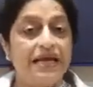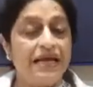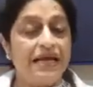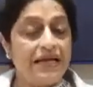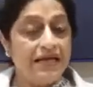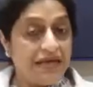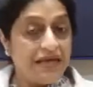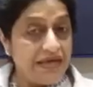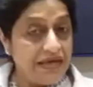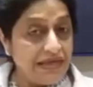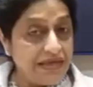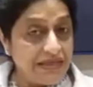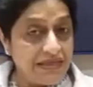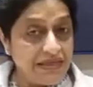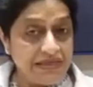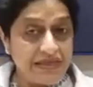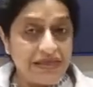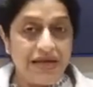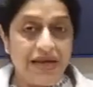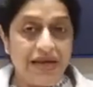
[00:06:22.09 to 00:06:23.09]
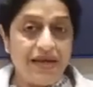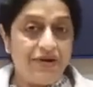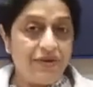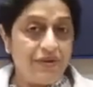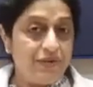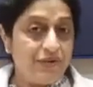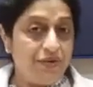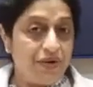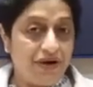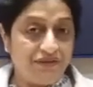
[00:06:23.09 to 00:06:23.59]
In Indian
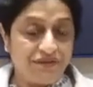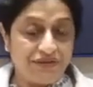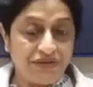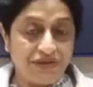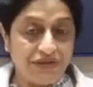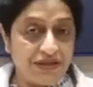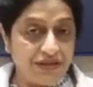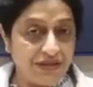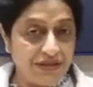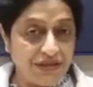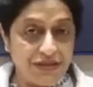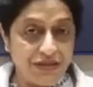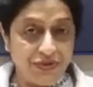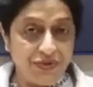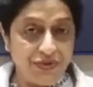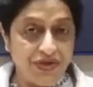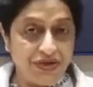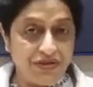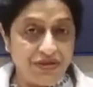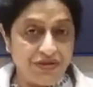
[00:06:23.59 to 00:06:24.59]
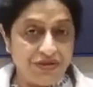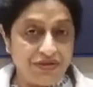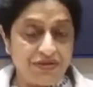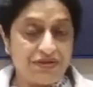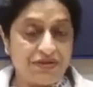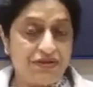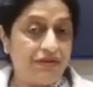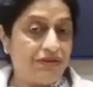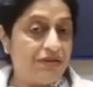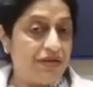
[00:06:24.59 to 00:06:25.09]
scenario, after 32
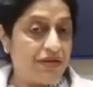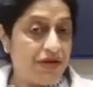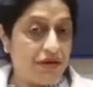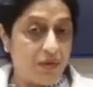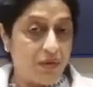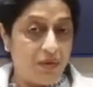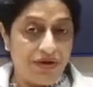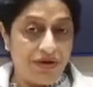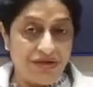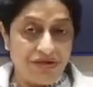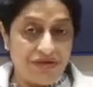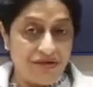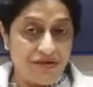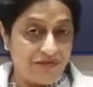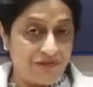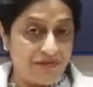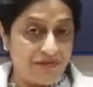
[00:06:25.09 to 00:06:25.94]
years, the quantity of